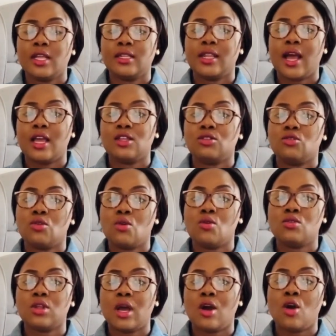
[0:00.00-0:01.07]
that
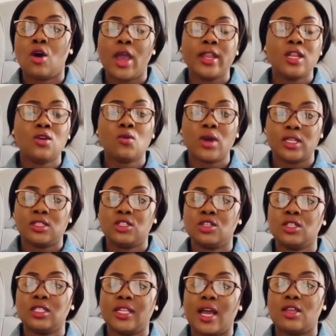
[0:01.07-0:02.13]
you, or any
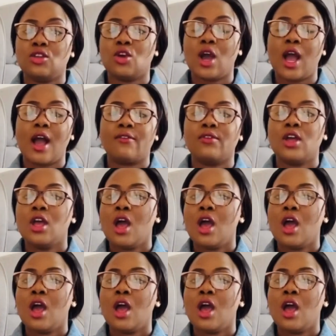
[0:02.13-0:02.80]
question that you have,